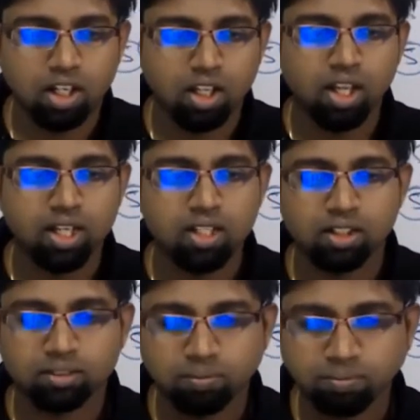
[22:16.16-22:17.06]
Right?
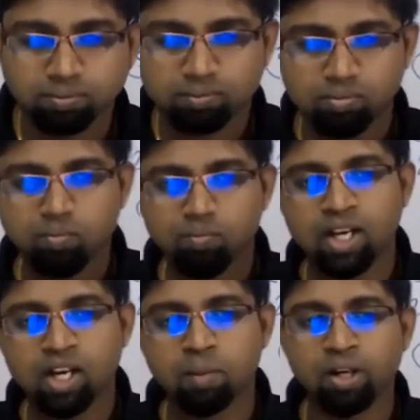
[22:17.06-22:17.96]

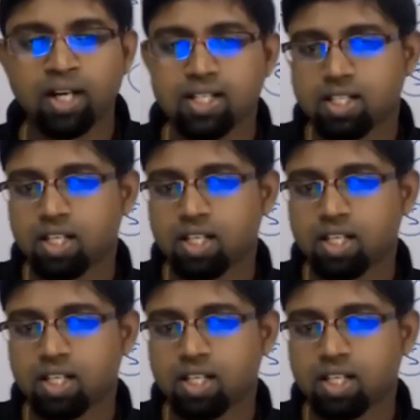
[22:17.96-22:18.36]
Come on, guys.